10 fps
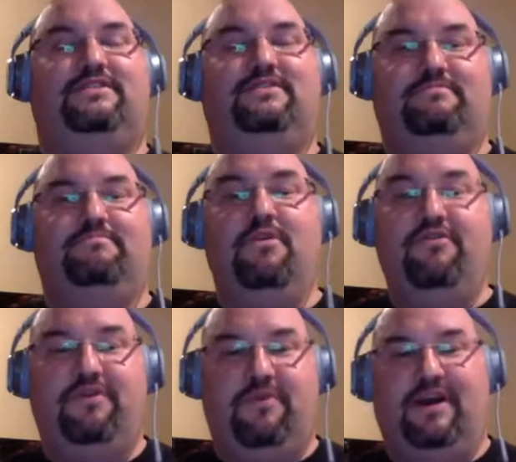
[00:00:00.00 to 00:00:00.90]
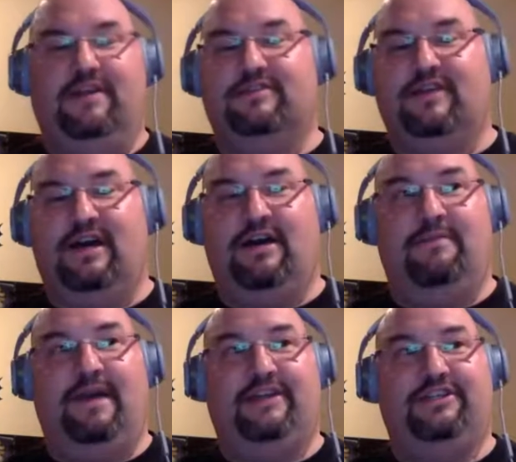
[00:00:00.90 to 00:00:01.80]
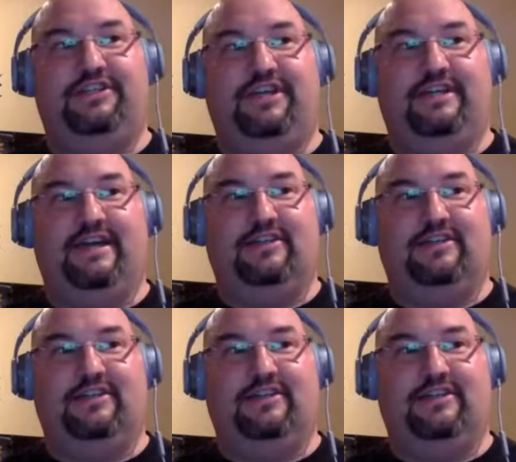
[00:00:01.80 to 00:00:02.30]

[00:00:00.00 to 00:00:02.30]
Movie-wise, I actually checked out